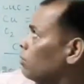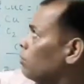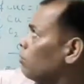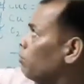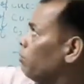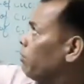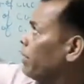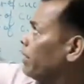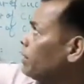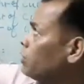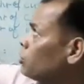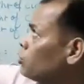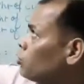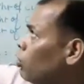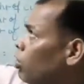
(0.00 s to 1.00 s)
by
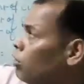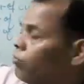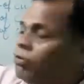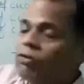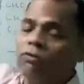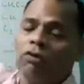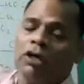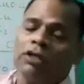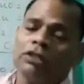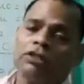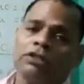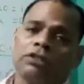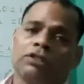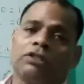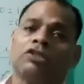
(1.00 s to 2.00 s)
solving one
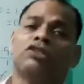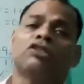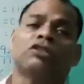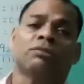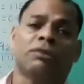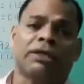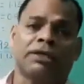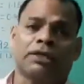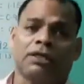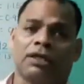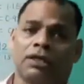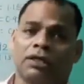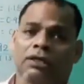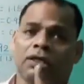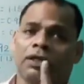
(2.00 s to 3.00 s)
numerical.